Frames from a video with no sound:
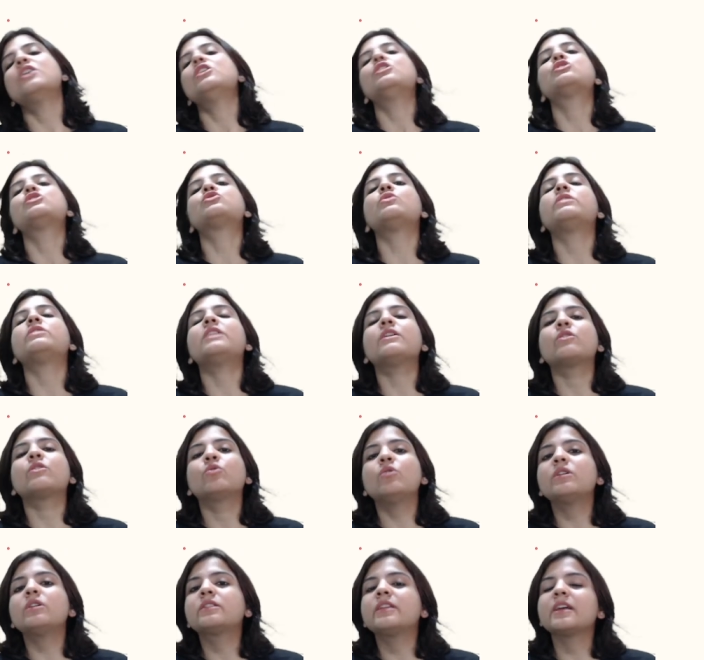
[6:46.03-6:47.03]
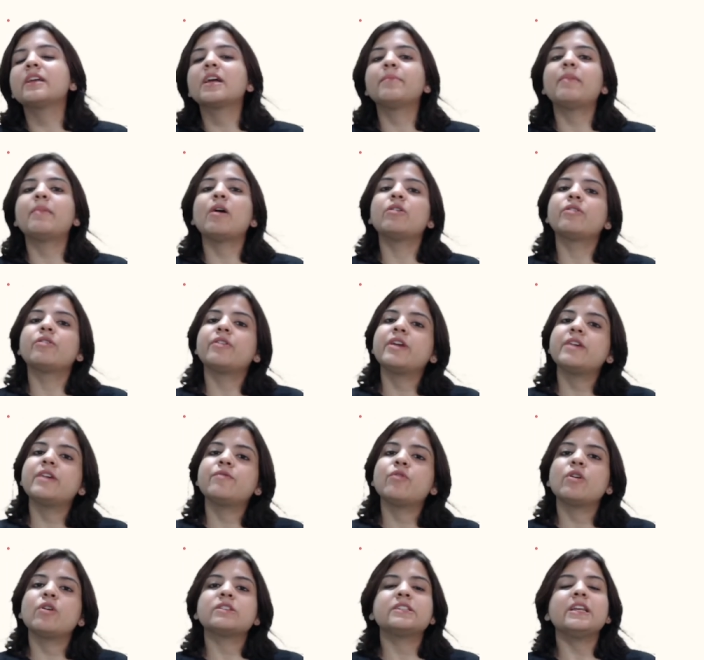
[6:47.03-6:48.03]
So the good thing about Ray
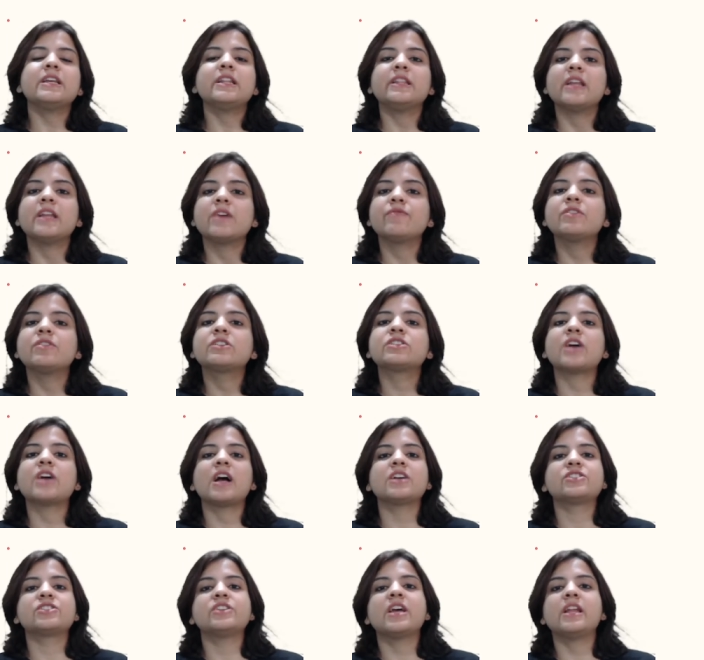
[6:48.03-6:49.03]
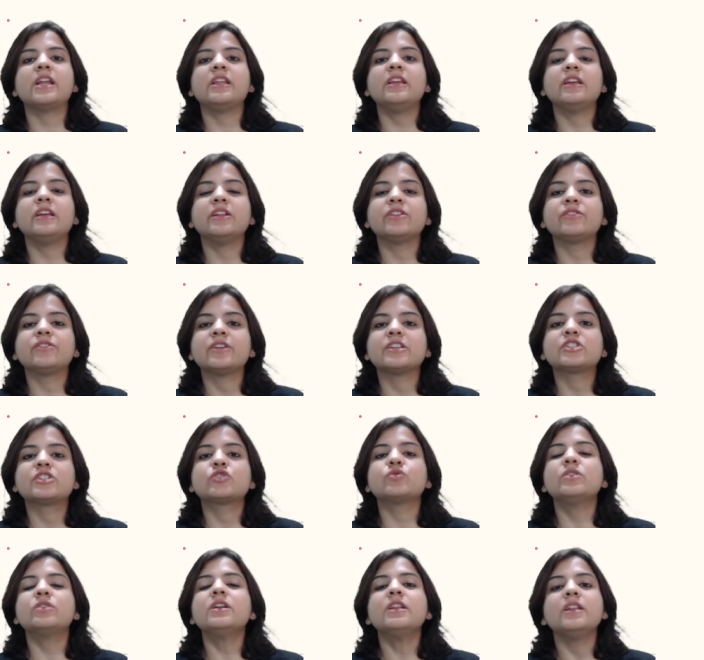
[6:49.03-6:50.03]
was he never charged any interest
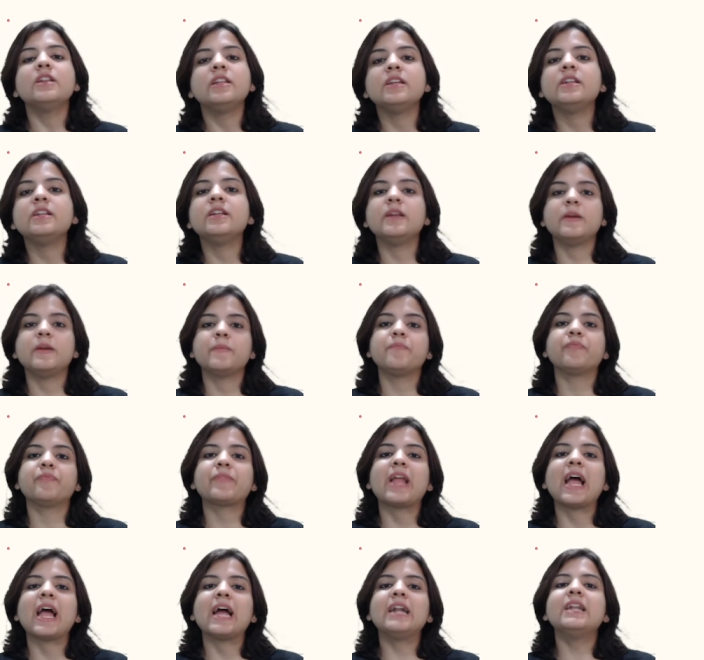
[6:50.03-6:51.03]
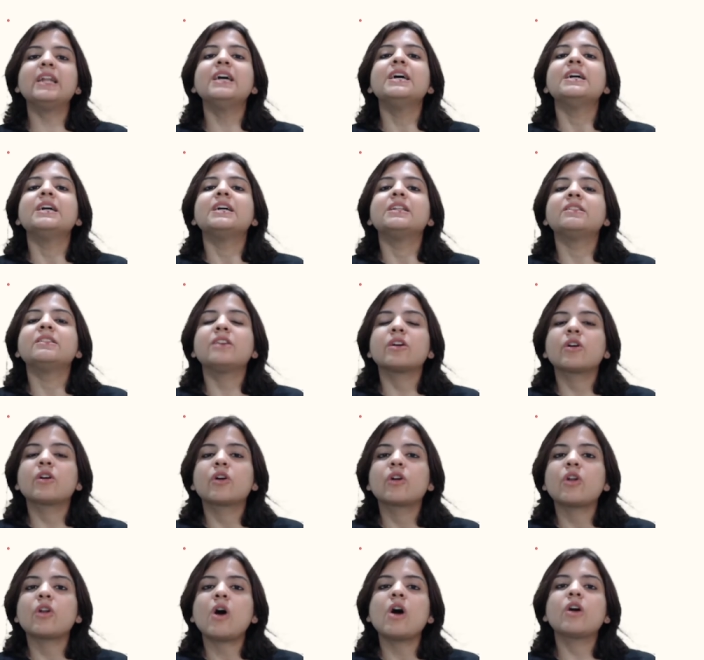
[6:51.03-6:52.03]
to the needy, and the
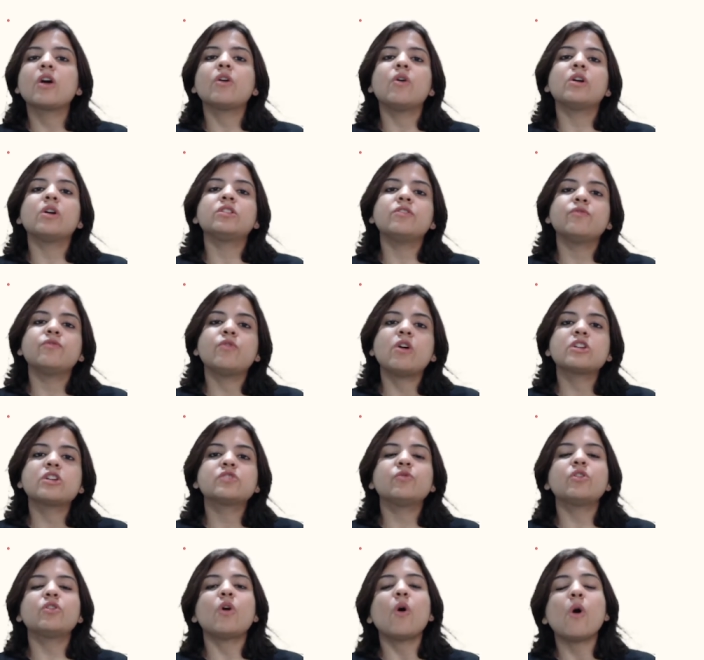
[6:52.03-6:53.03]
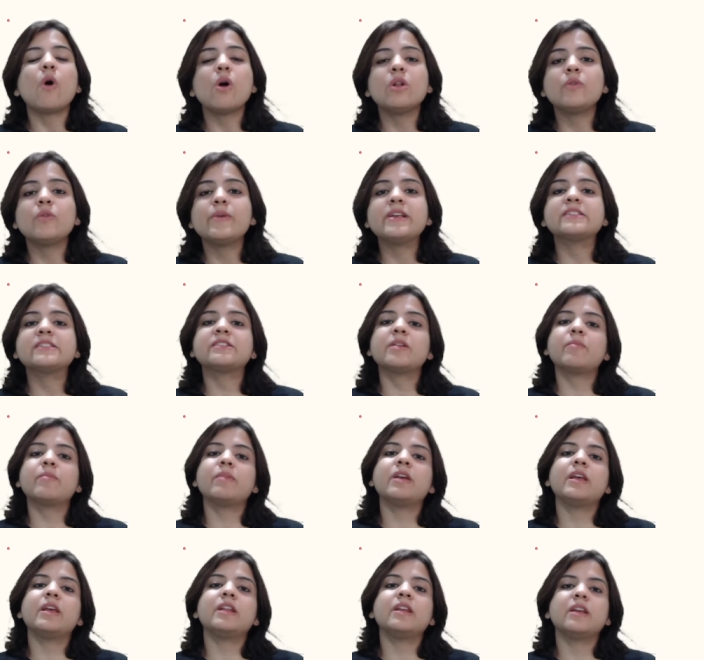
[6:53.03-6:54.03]
clock or the watch would always
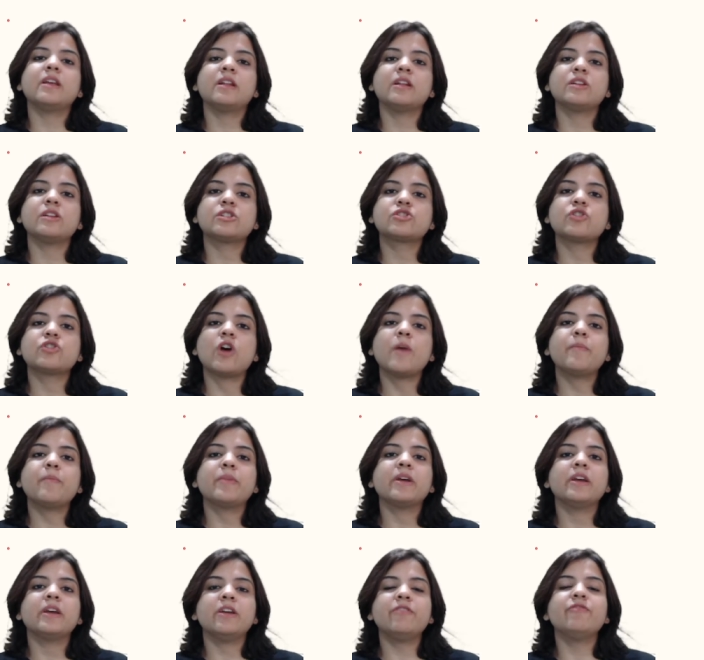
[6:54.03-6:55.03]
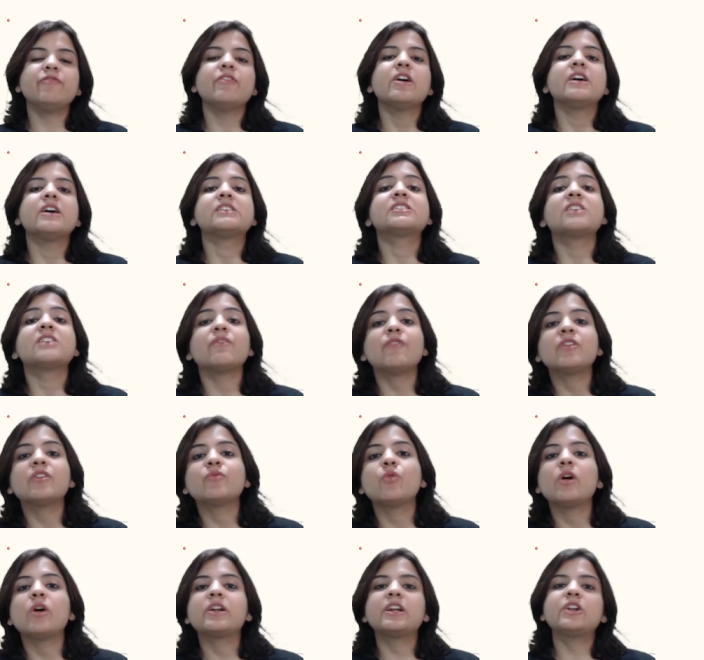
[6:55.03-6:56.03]
remain in his shop if someone
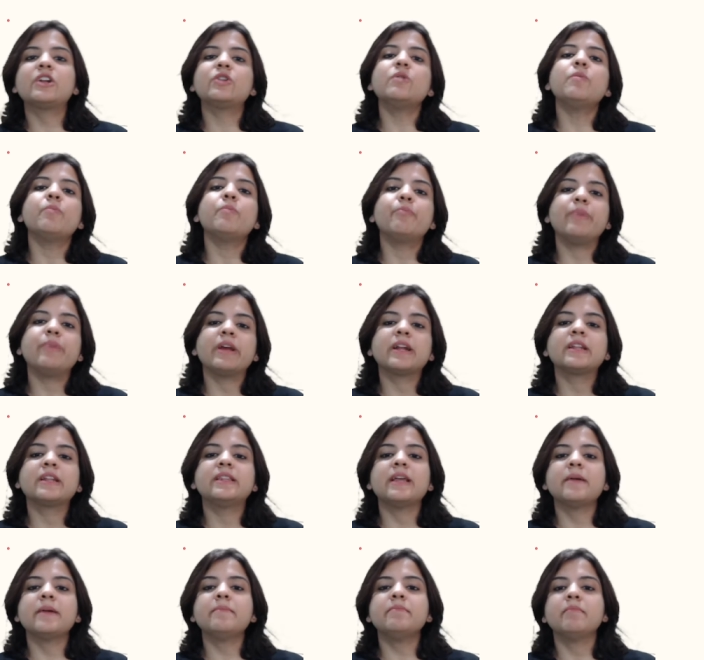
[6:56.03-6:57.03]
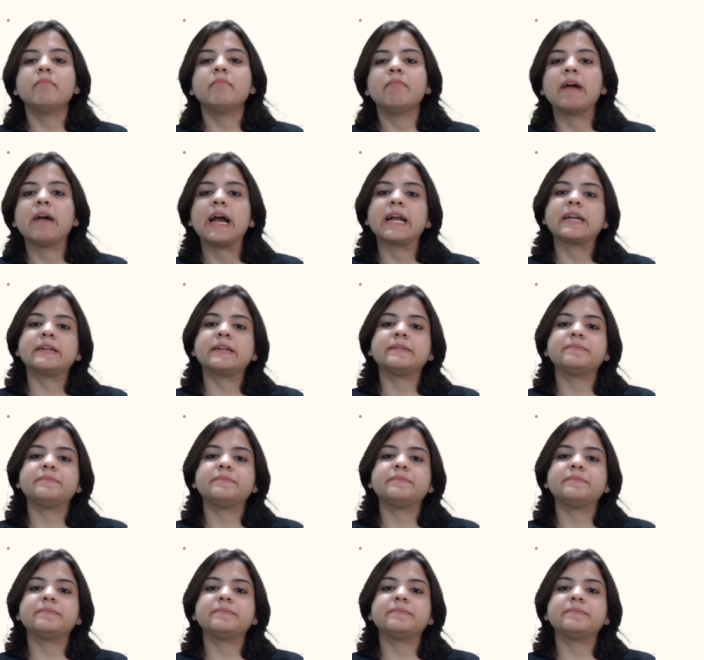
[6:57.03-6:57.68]
wanted to pick them back.